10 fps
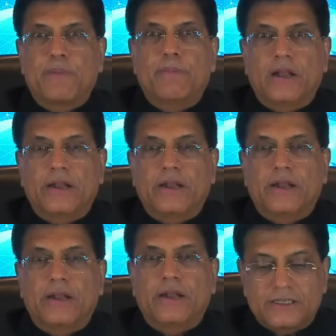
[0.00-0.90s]

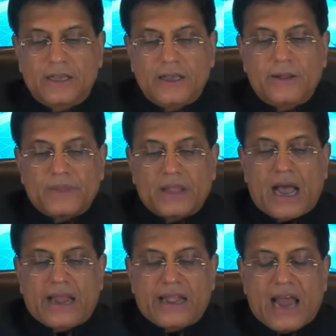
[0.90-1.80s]
capabilities.
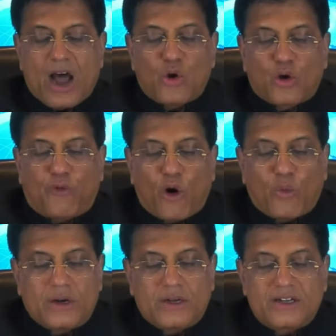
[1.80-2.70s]
I now look
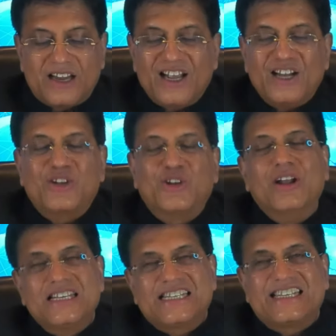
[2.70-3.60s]
forward
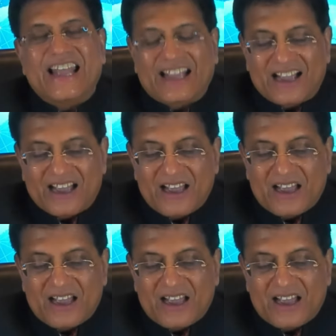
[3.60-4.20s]
to listening